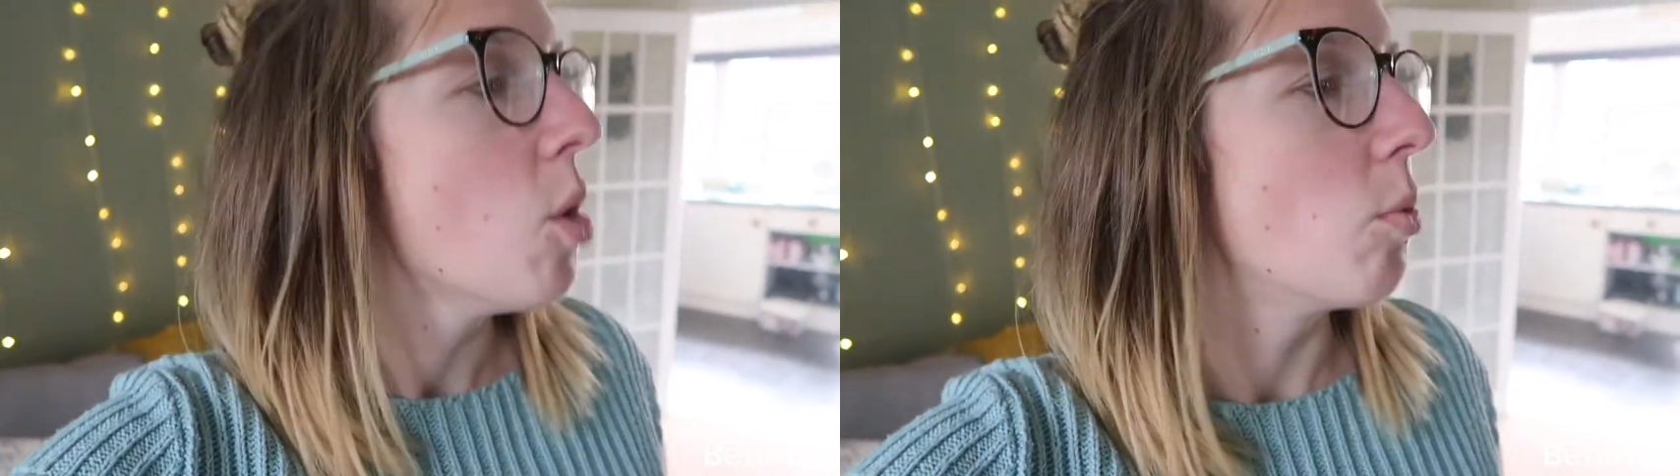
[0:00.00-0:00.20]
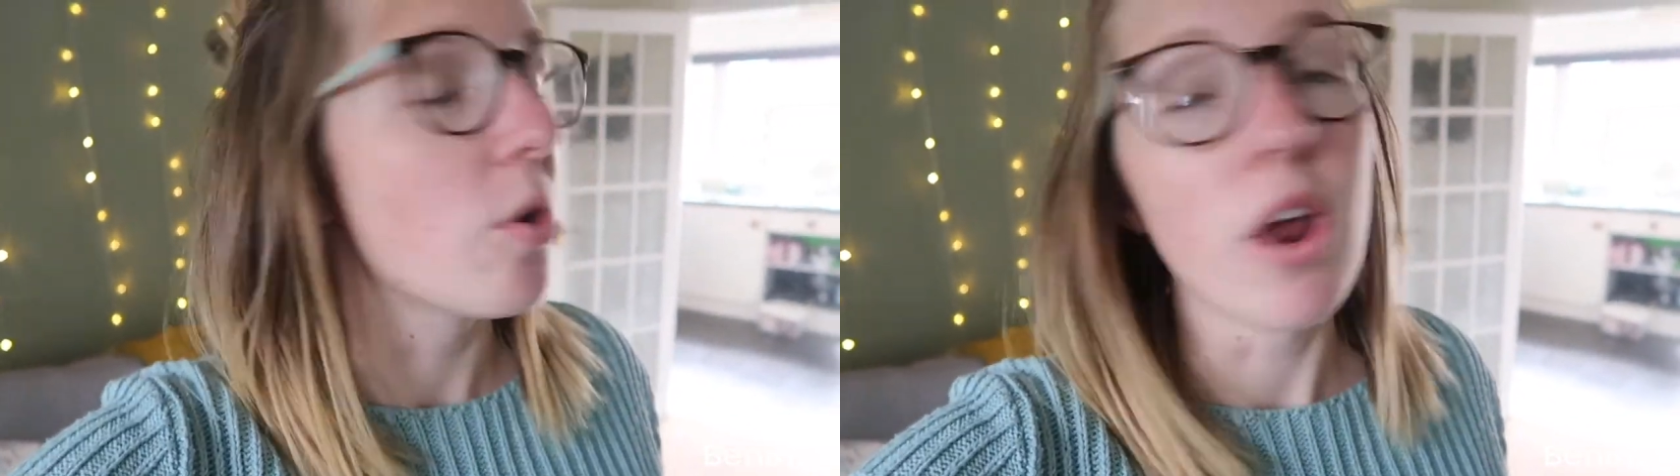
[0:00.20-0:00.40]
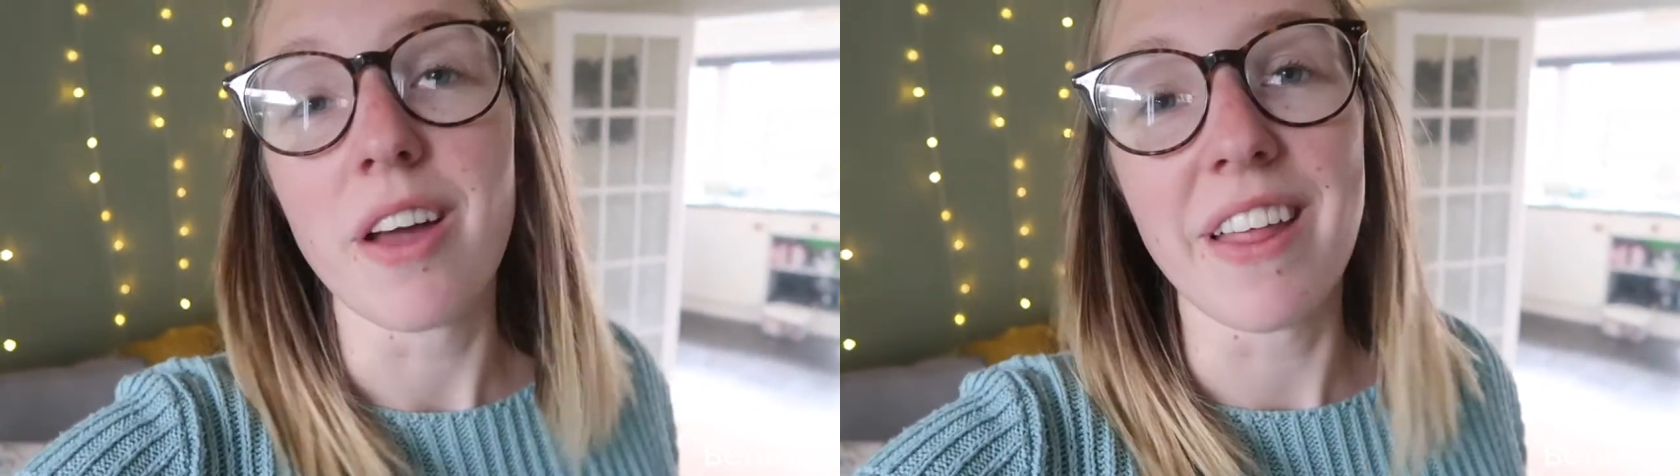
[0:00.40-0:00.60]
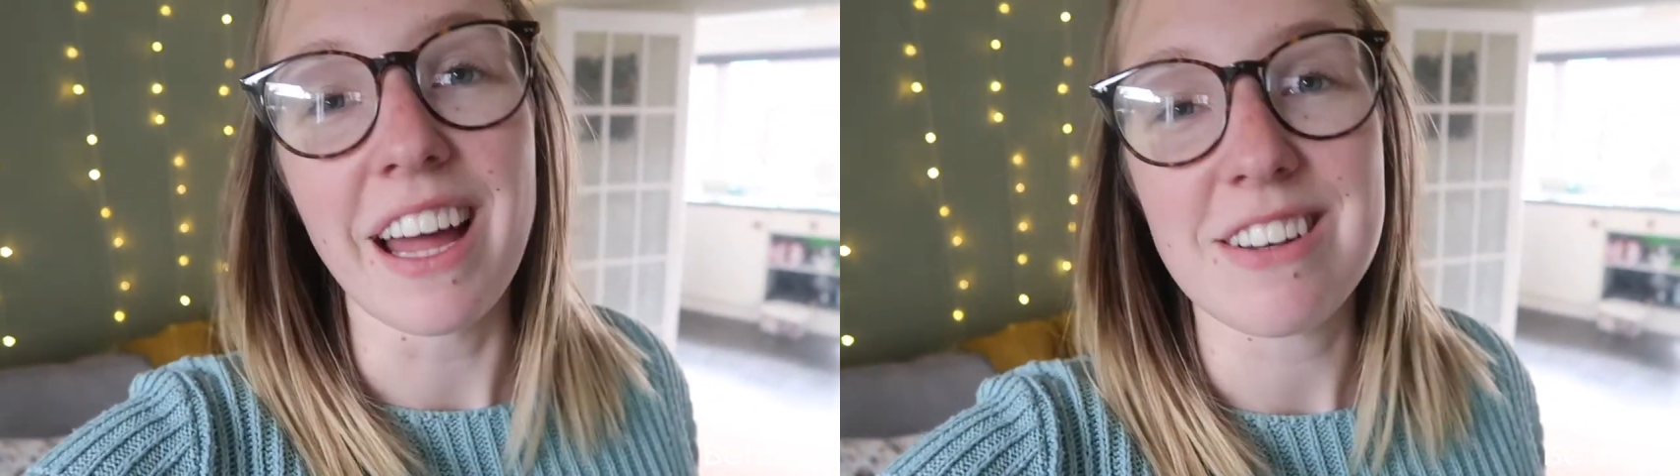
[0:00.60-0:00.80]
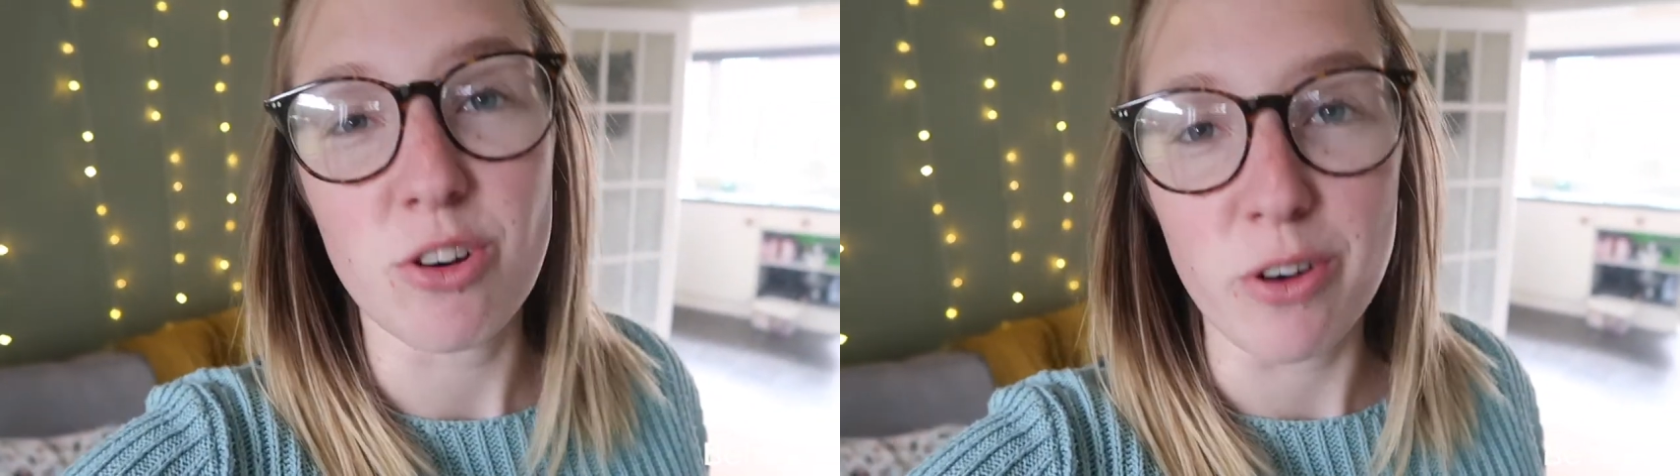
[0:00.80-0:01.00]
will know
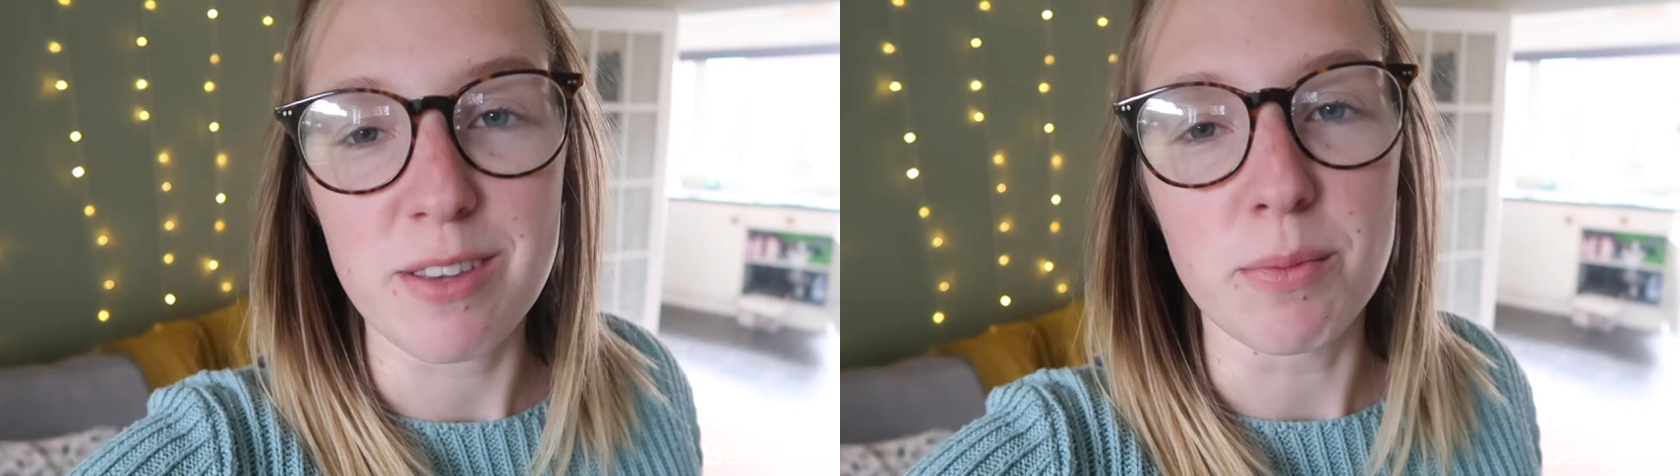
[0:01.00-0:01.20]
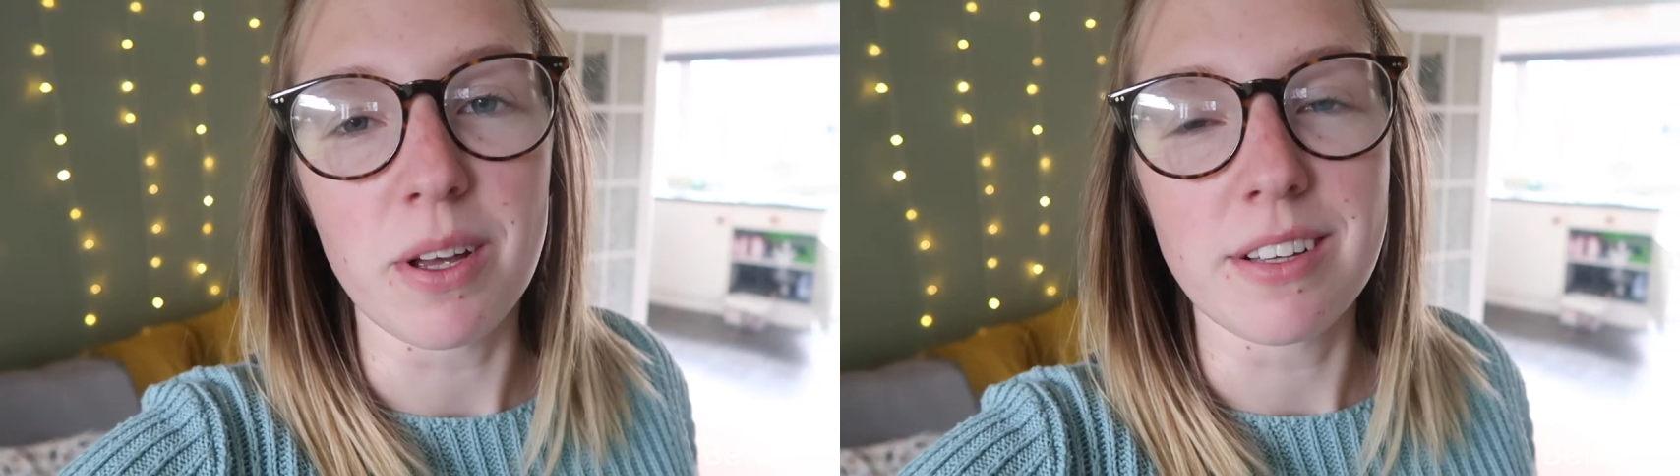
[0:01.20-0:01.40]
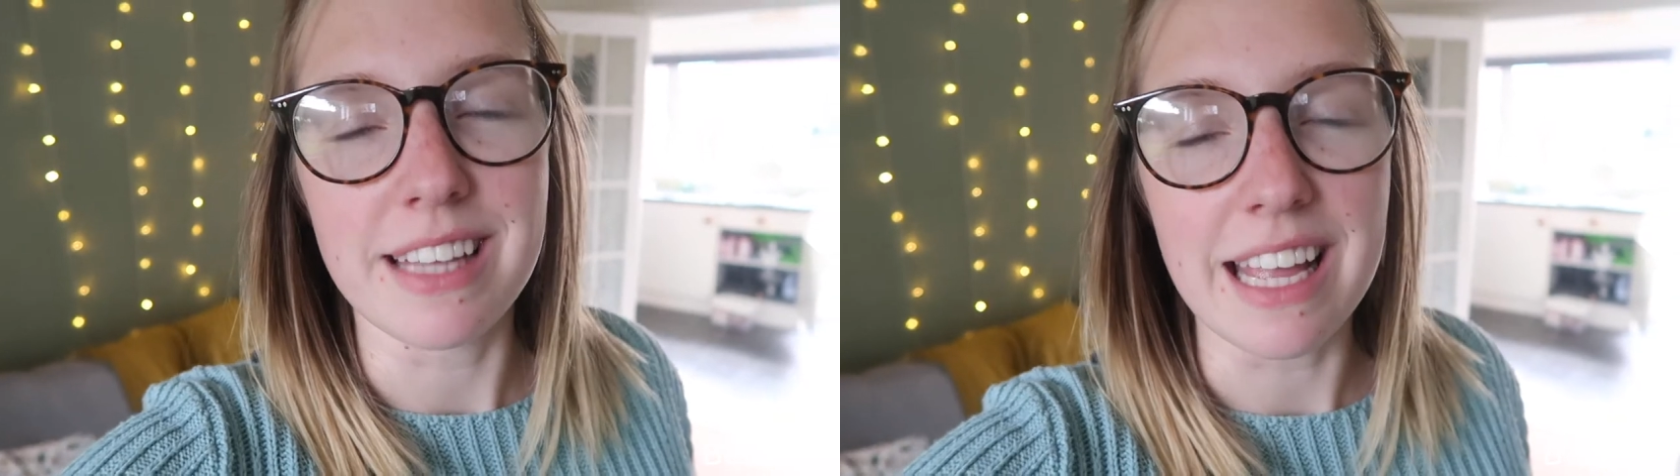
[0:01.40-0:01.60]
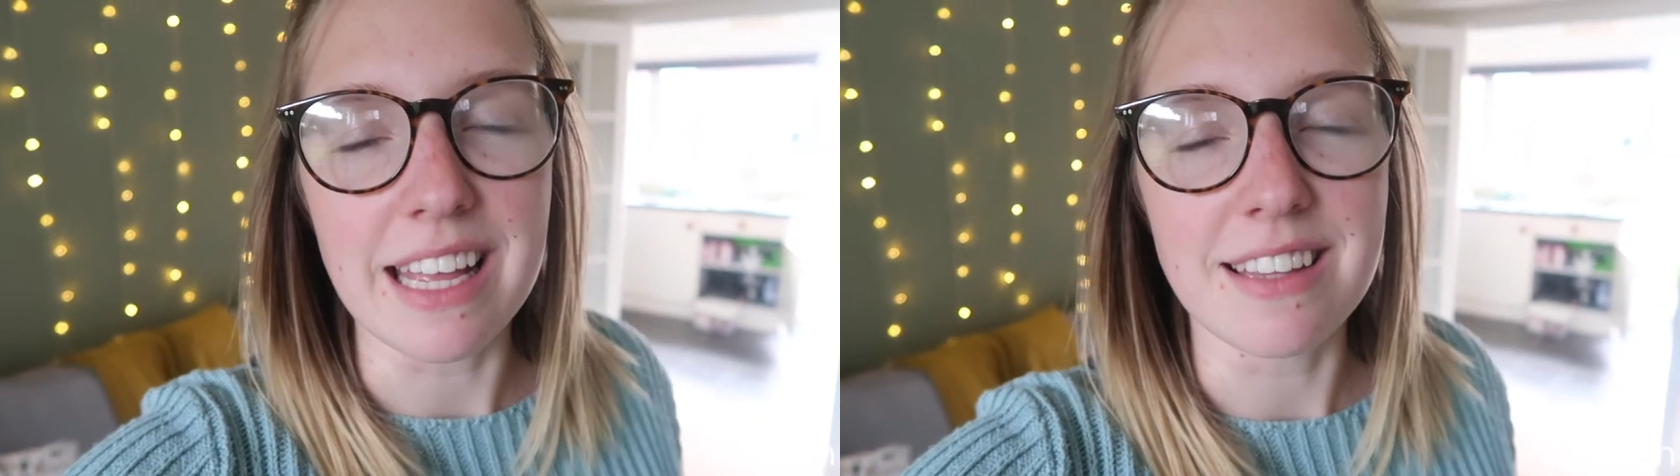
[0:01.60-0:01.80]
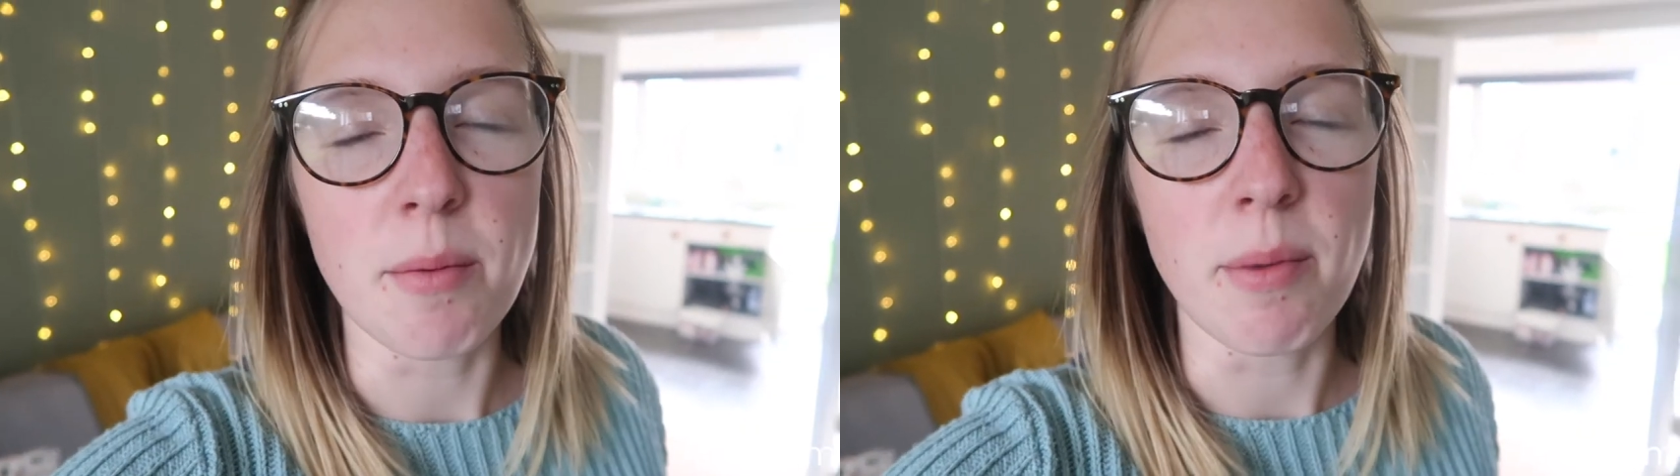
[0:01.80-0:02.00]
that Christmas
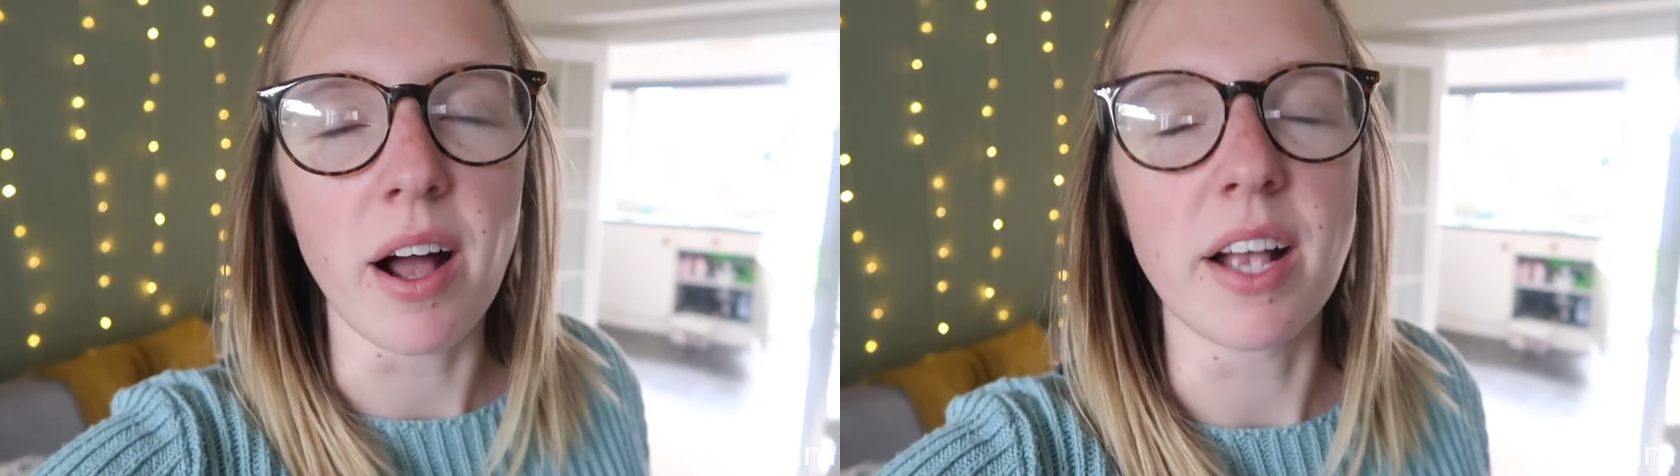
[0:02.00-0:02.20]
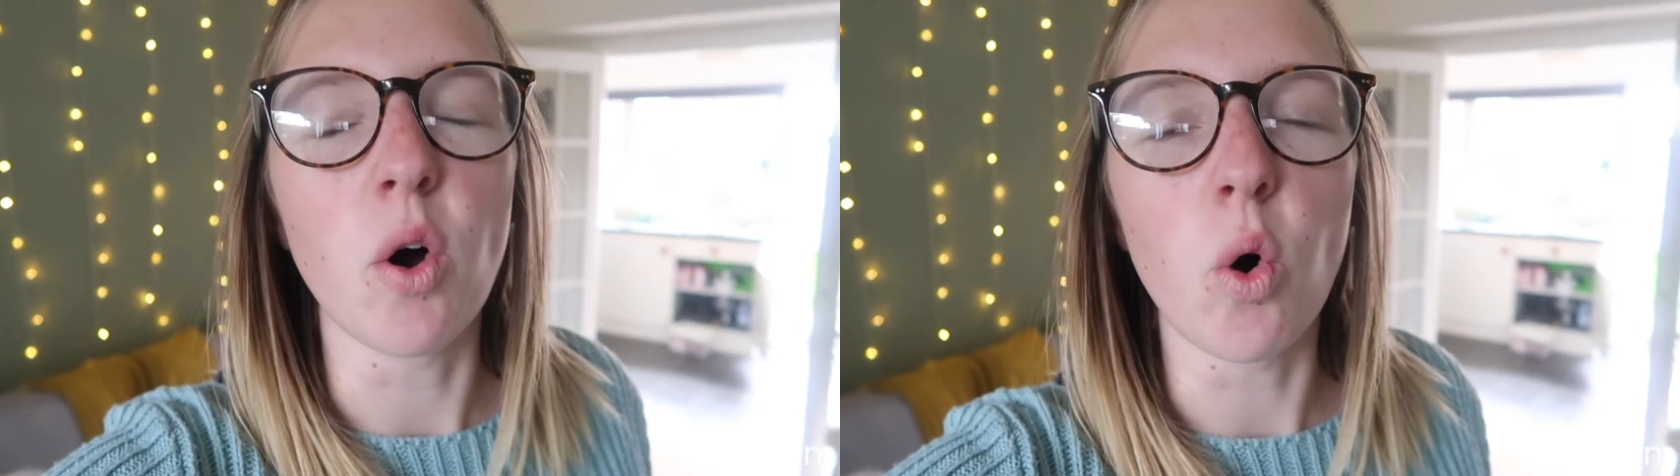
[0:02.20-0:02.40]
is my